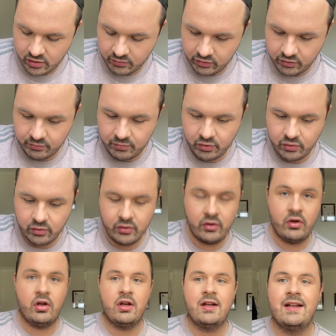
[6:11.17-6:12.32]
going to put
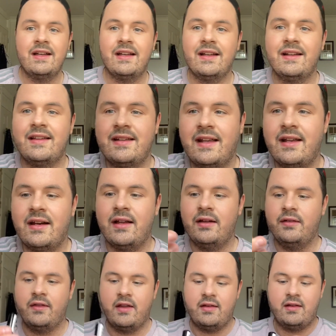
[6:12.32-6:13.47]
concealer.
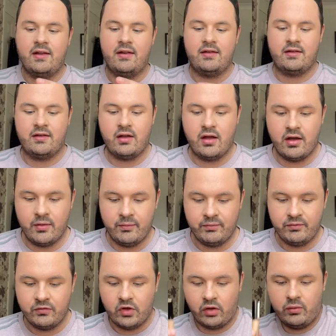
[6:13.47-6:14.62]
This is
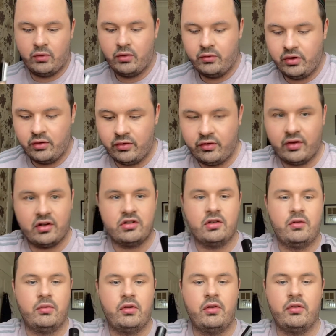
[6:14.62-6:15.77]
not the one I want to use actually. I
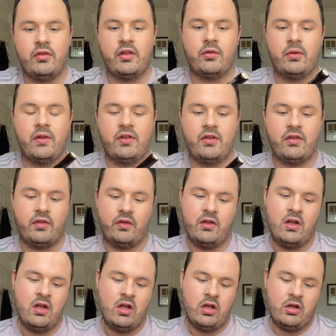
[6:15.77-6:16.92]
want to use this one. This is
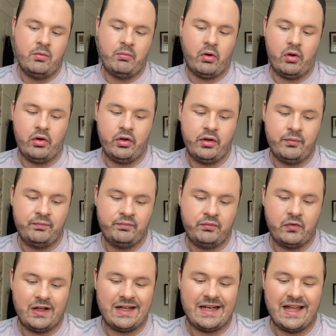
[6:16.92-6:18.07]
by
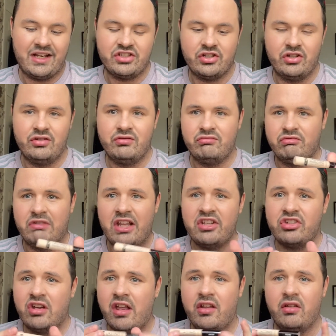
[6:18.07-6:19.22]
Collection.
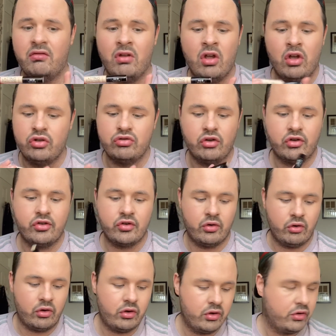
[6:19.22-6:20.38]
Literally
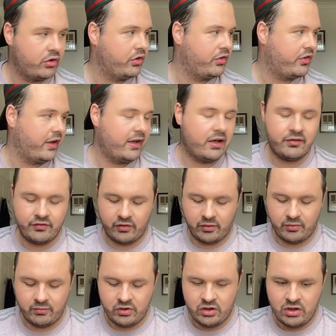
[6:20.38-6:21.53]
drugstore concealer
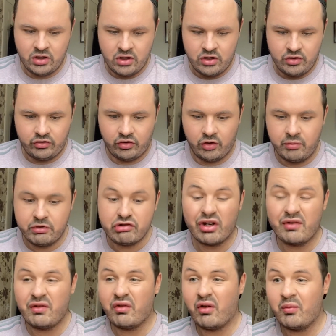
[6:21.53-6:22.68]
from Superdrug if
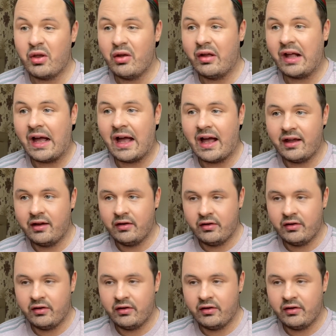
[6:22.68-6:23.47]
you're from the UK.